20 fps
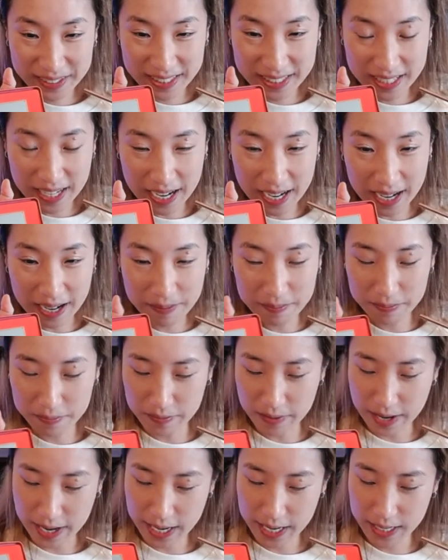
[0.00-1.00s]
Top
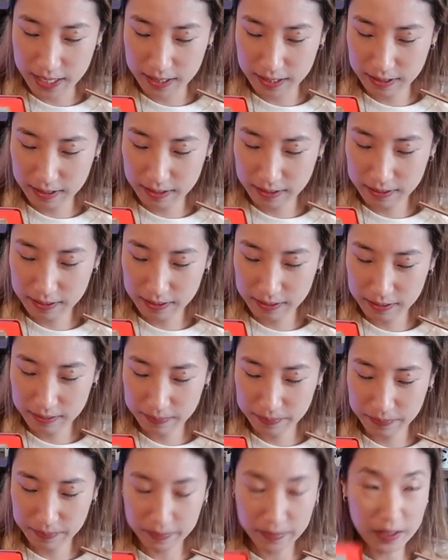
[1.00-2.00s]
right.
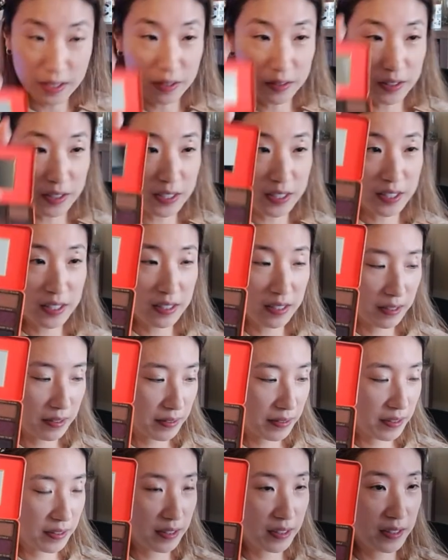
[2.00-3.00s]
Oh, this.
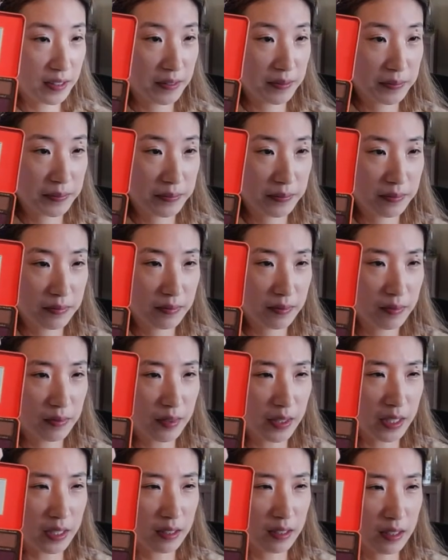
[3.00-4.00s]

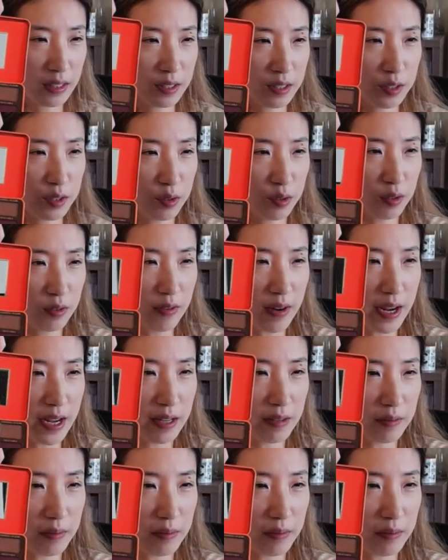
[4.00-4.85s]
Wait, is your right